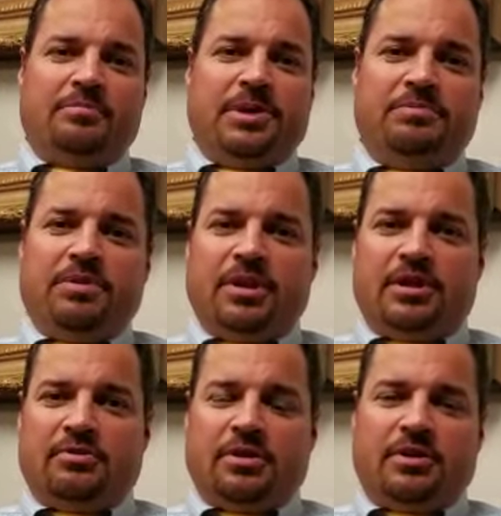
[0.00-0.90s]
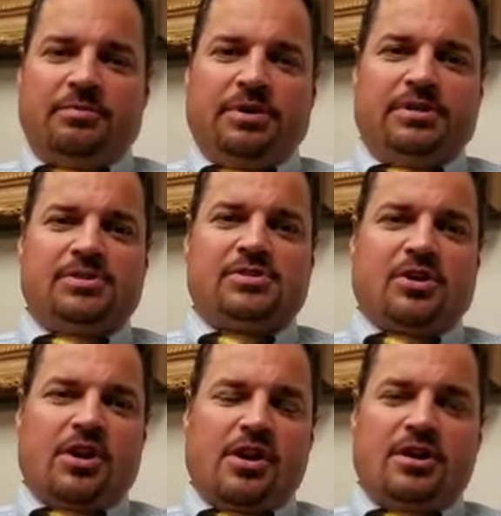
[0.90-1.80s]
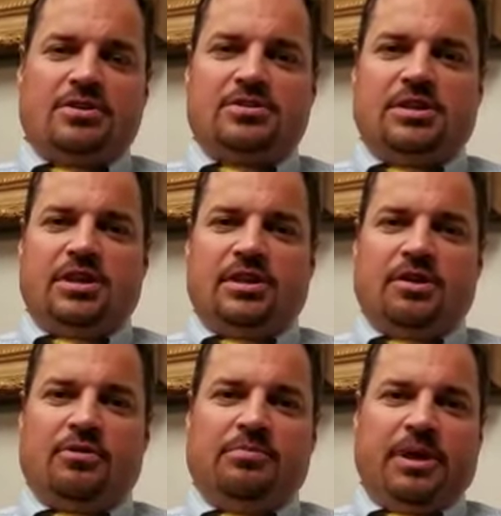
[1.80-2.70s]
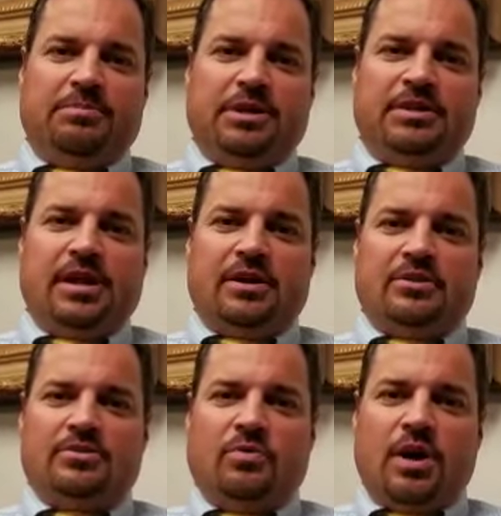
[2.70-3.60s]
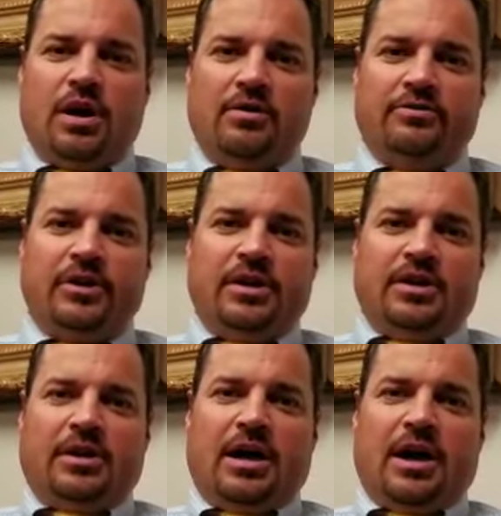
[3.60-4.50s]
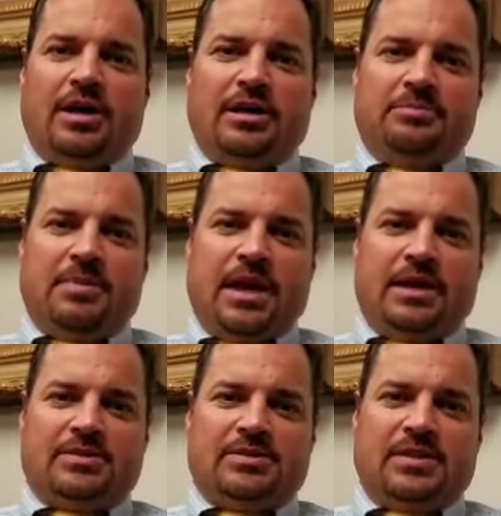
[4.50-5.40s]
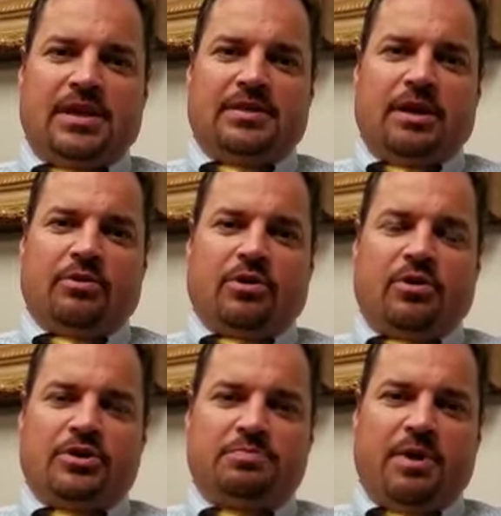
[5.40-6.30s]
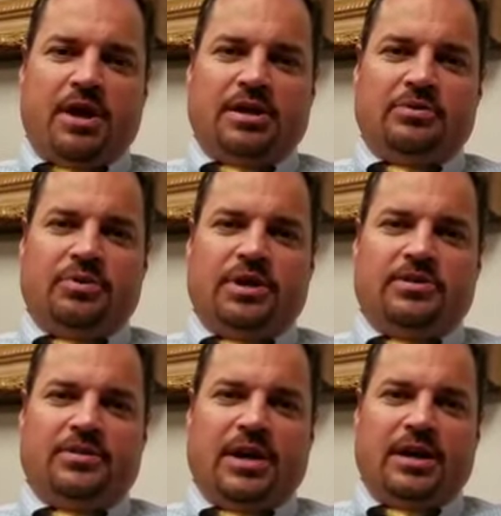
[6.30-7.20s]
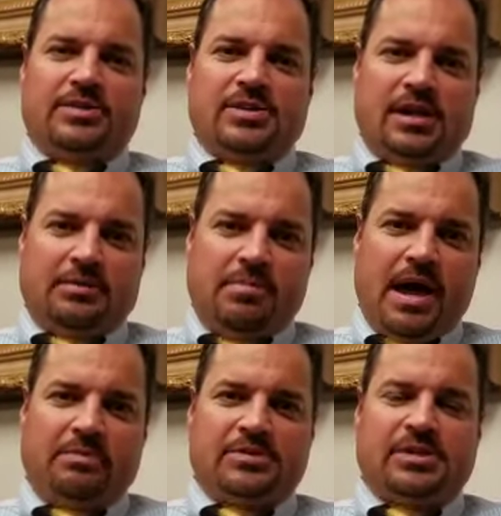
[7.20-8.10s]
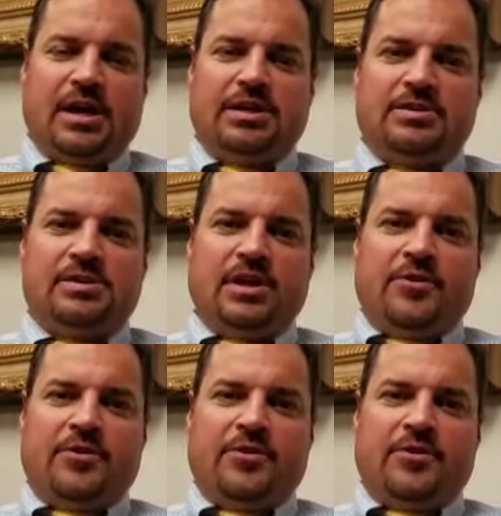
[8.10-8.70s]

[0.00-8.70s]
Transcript: People in it were a little bit discouraged, and there were maybe 10 or 12 inmates that they were corresponding with, sending Bible studies.